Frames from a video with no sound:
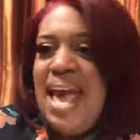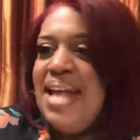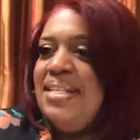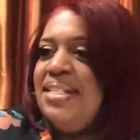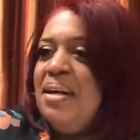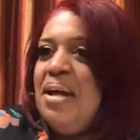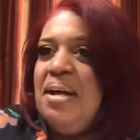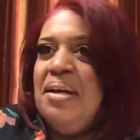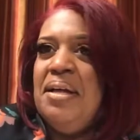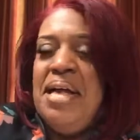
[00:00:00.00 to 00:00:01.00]
Add
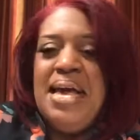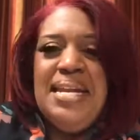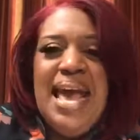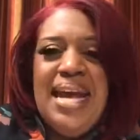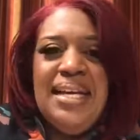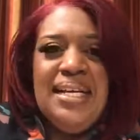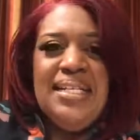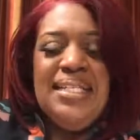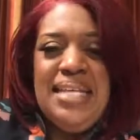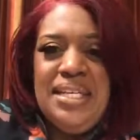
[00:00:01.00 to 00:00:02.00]
an
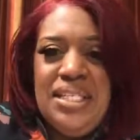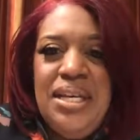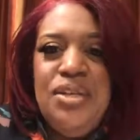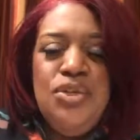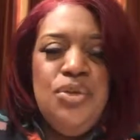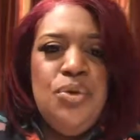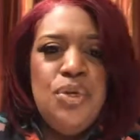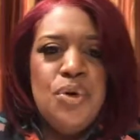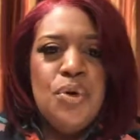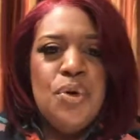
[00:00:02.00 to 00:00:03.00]
accent to
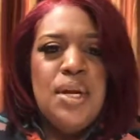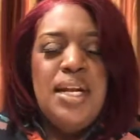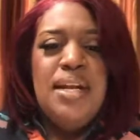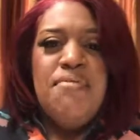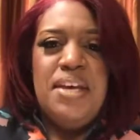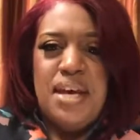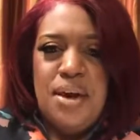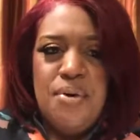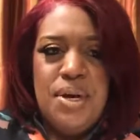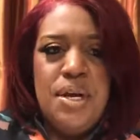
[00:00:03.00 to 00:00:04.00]
your living
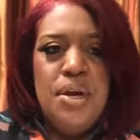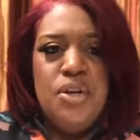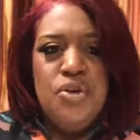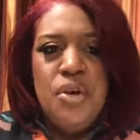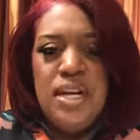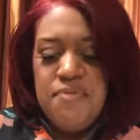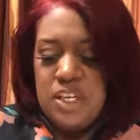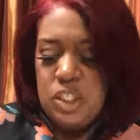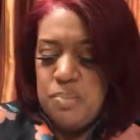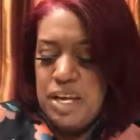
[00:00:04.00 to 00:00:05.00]
area and your
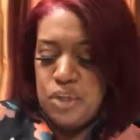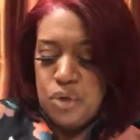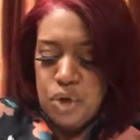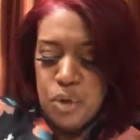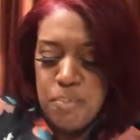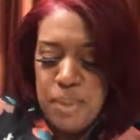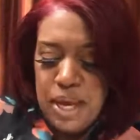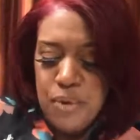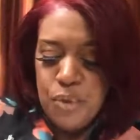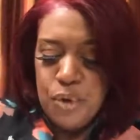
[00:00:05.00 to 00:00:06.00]
living space or your
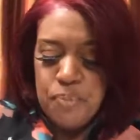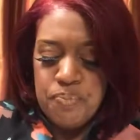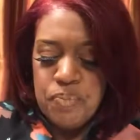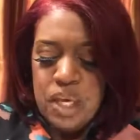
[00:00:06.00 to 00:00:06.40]
bedroom,